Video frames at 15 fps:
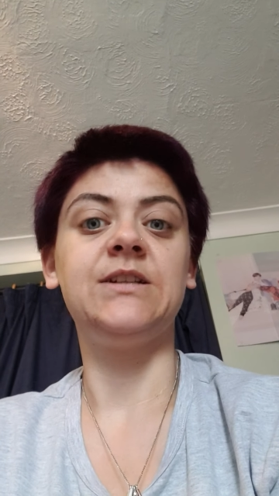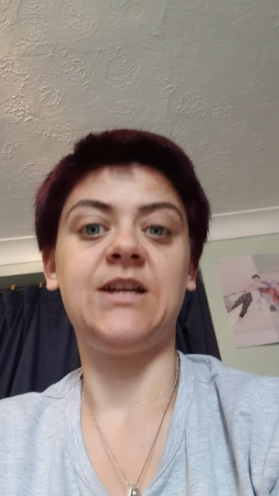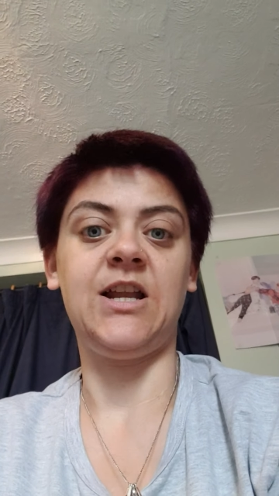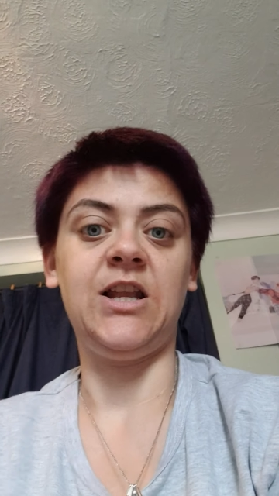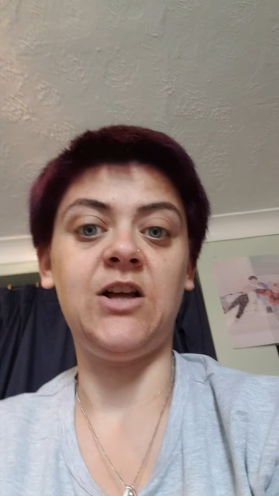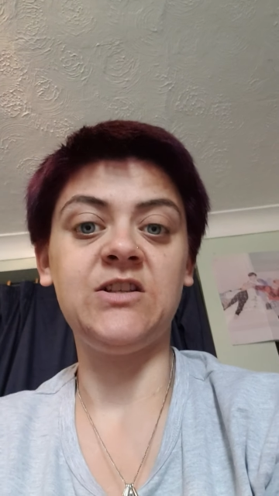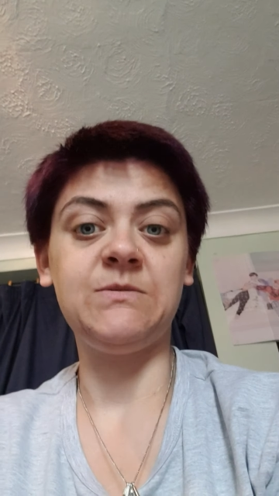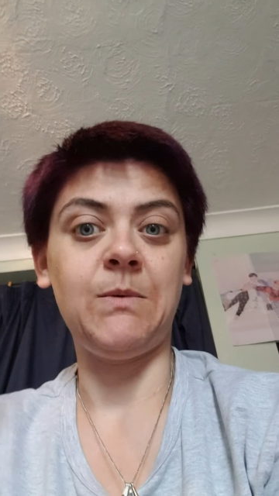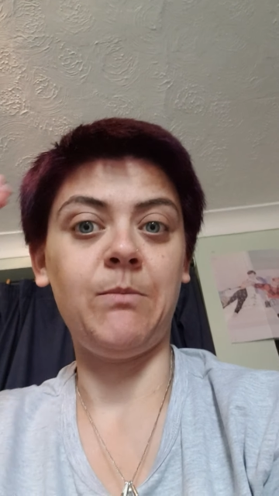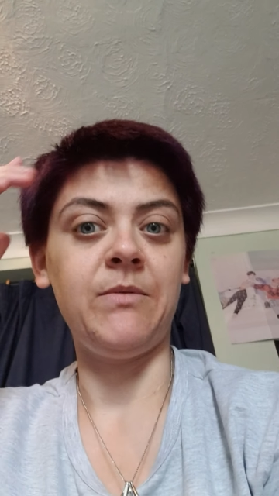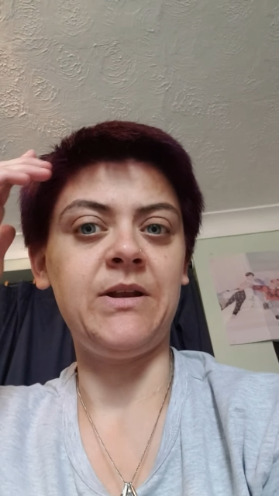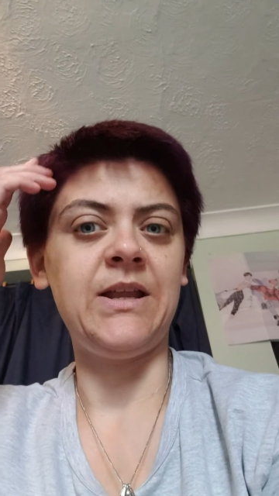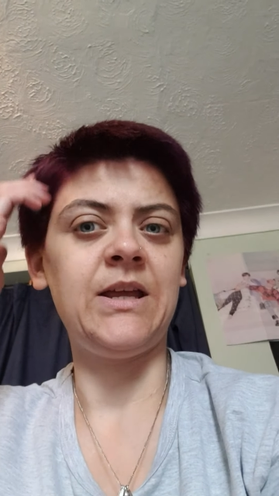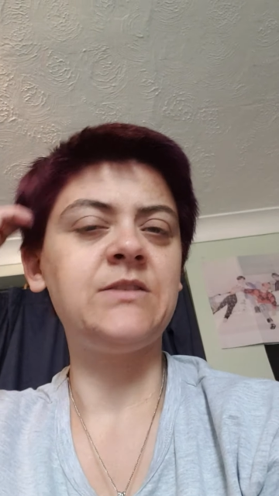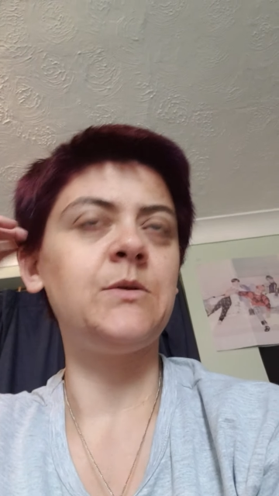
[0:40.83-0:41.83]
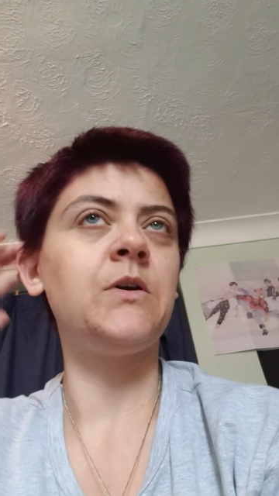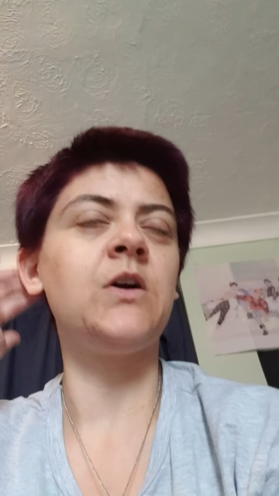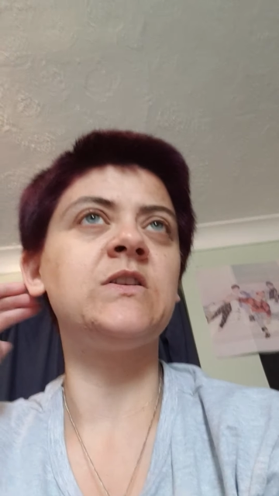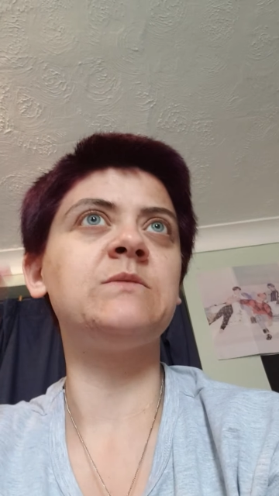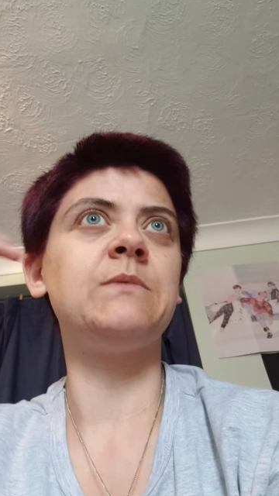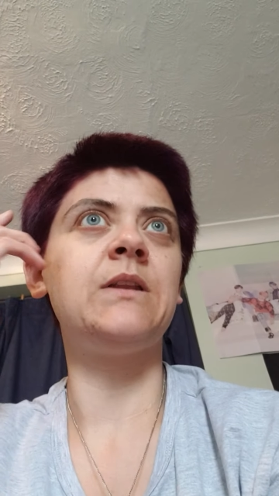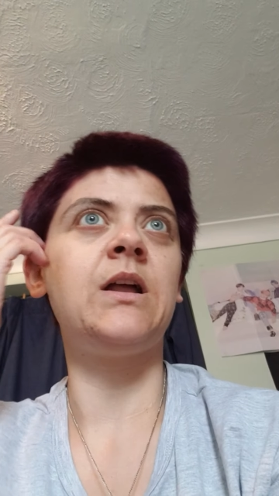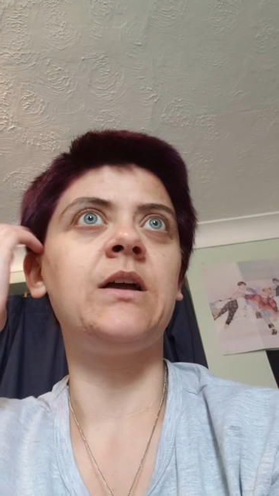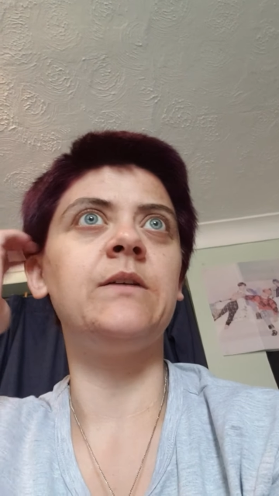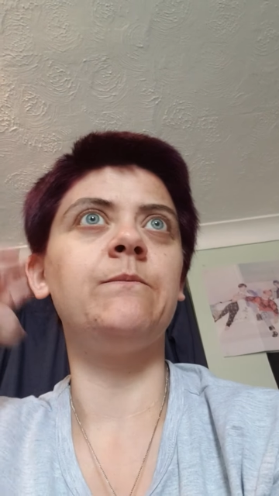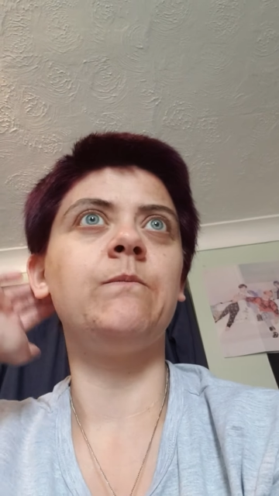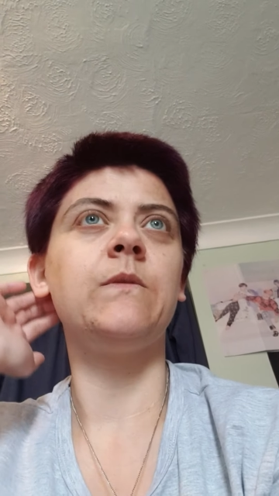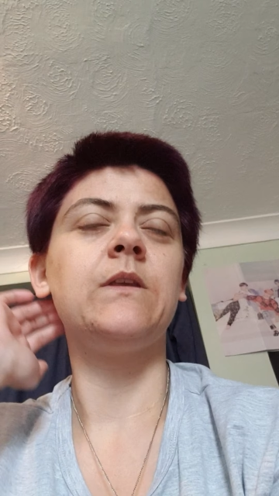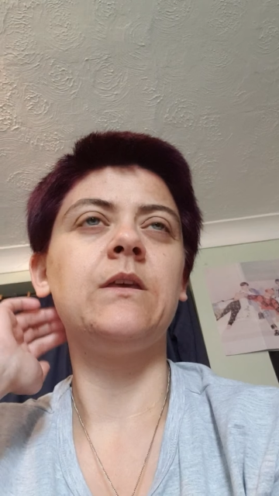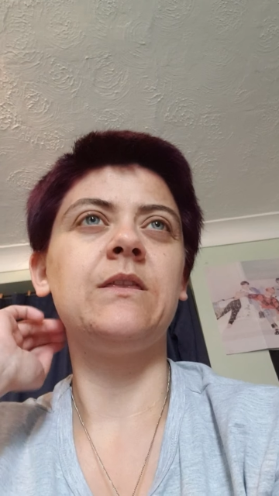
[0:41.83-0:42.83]
I lost my money. So it cost me like,
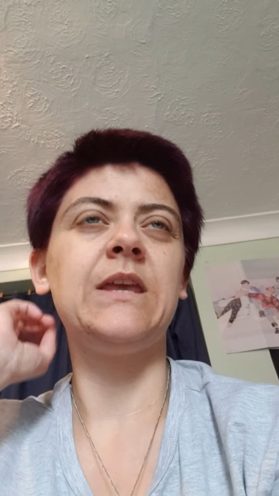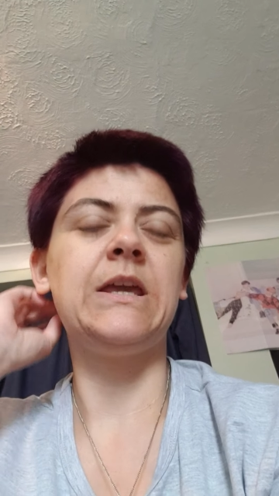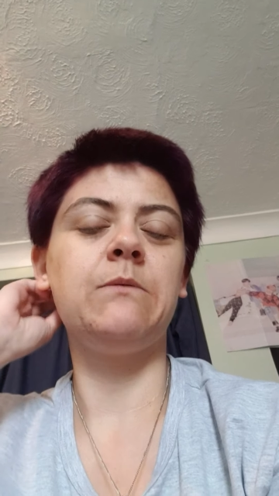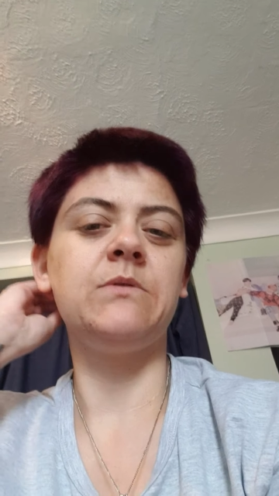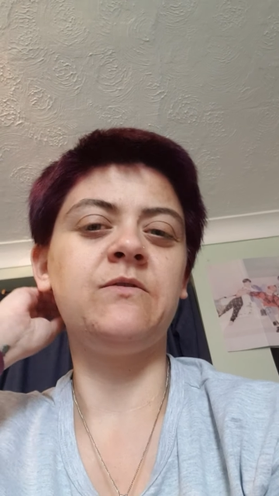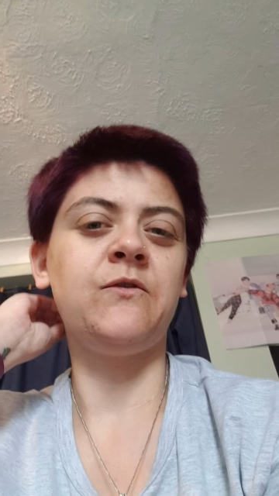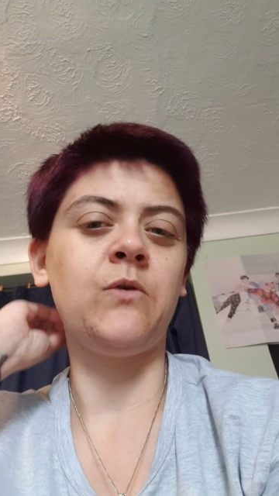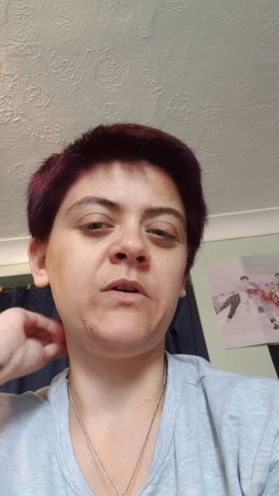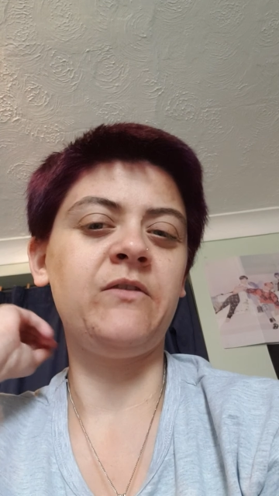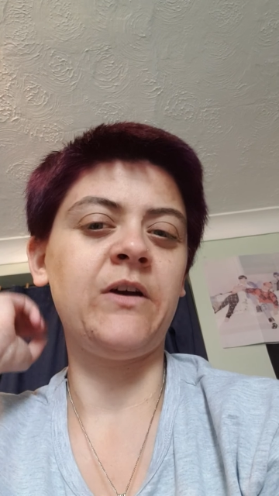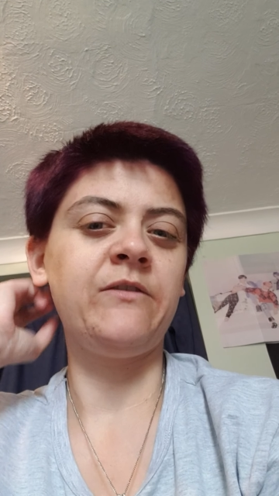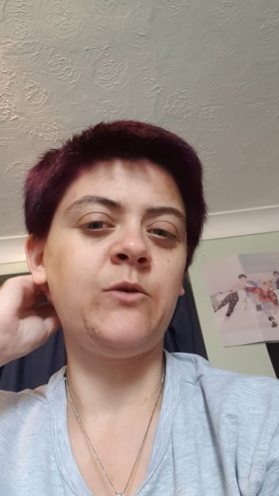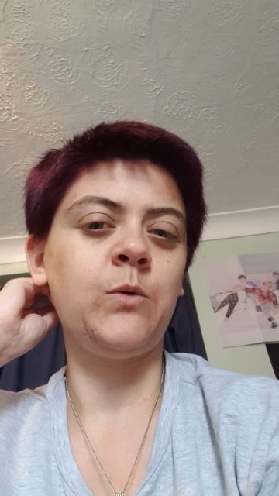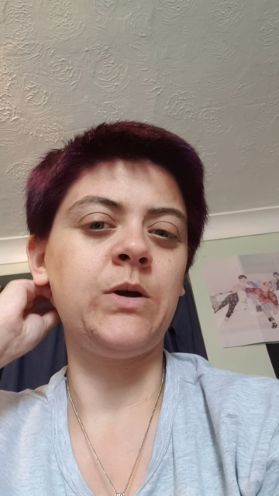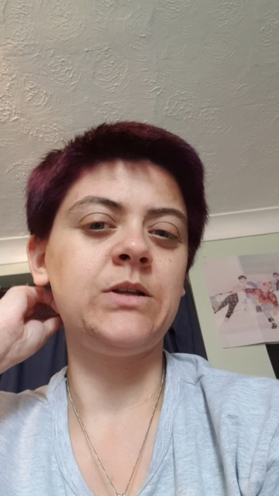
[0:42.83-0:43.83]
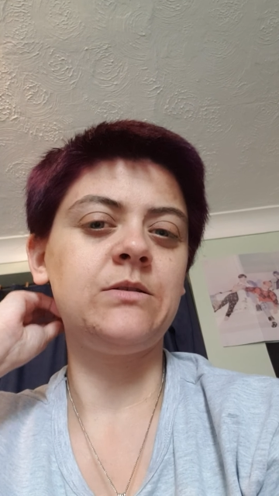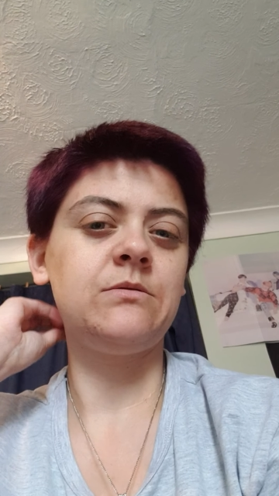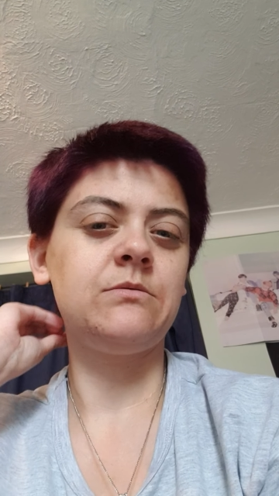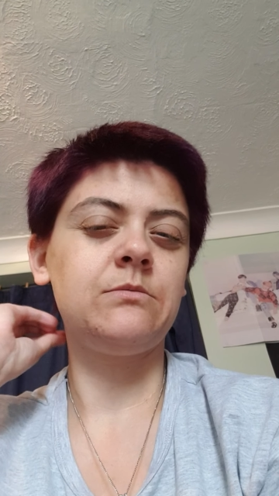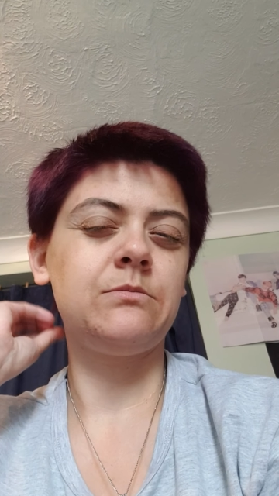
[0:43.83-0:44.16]
I think it was 45 quid.